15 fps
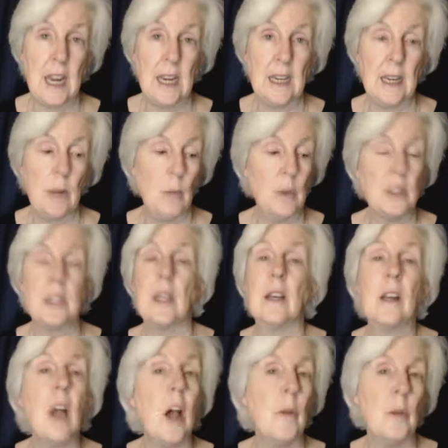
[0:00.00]
It was the
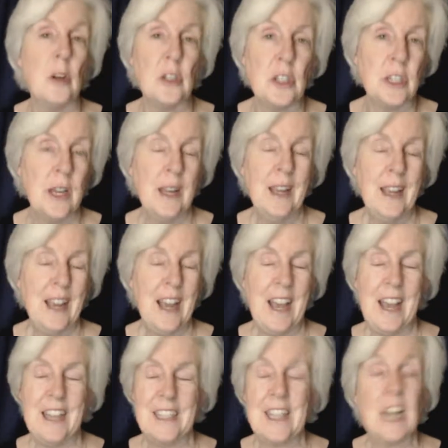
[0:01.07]
commerce
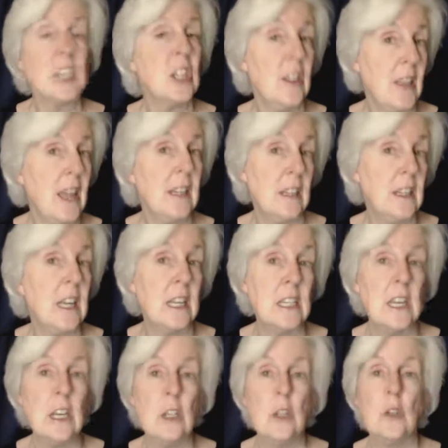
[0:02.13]
section that
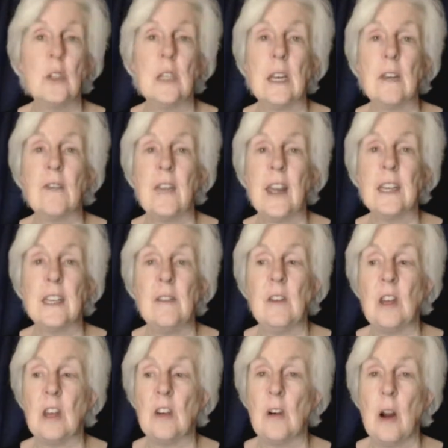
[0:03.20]
continues in effect even
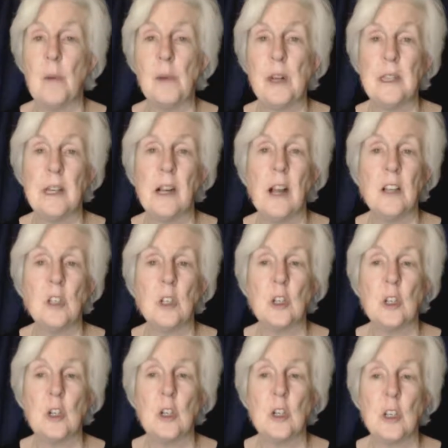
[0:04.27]
under our present
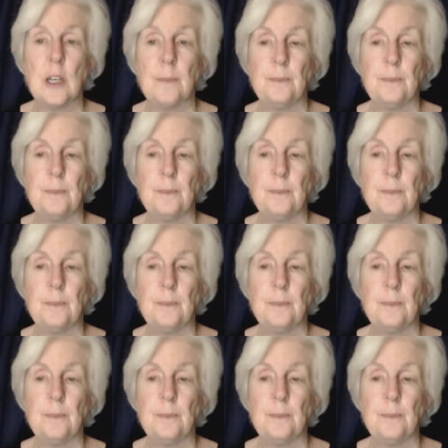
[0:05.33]
Constitution.